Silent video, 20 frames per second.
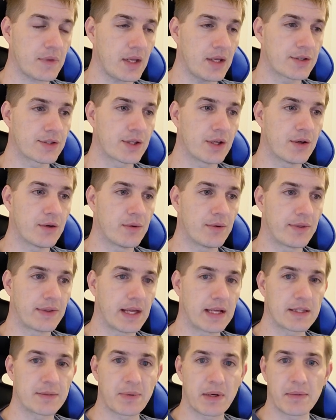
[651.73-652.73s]
So
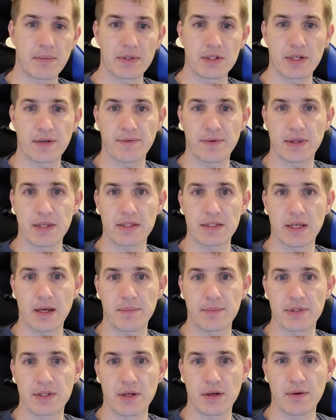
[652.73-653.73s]
that's pretty much it for this
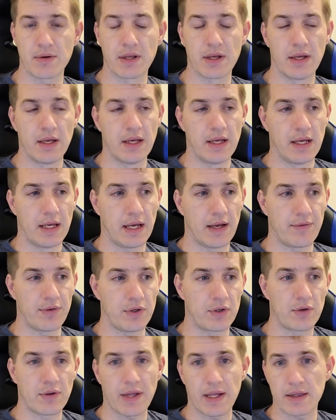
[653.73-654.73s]
episode. If you
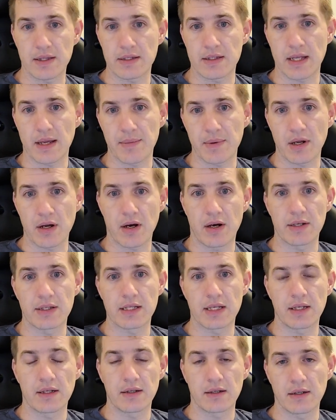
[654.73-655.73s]
do like this type of
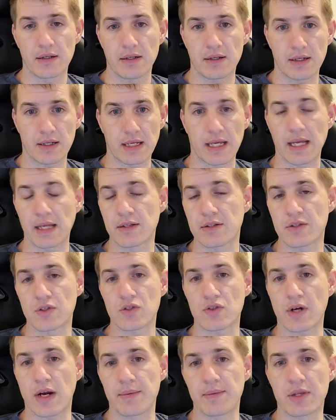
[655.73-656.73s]
content, again,
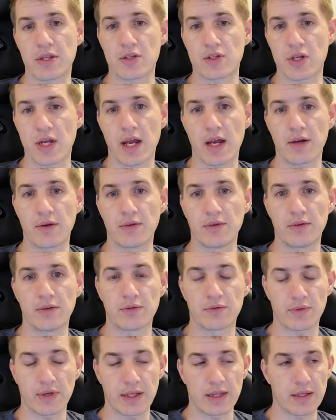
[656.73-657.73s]
subscribe to the channel,
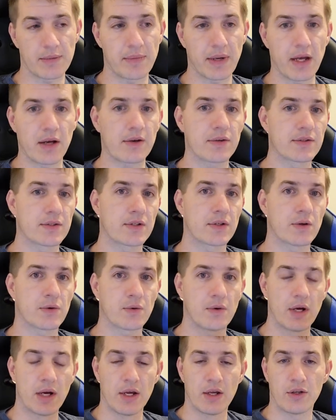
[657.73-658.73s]
ring the bell
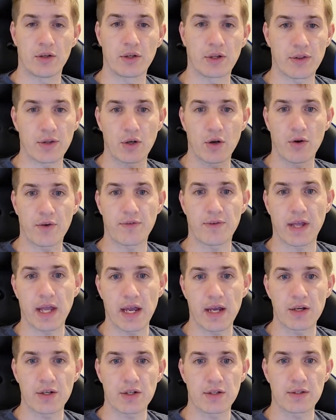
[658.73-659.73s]
so you get the
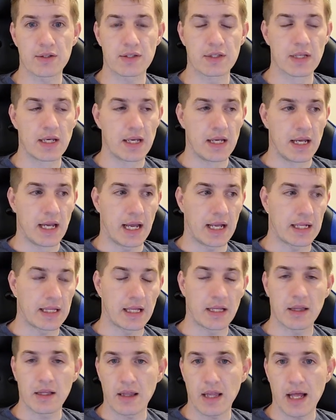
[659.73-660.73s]
notifications, and
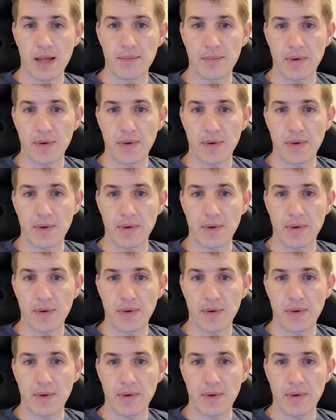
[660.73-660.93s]
click the like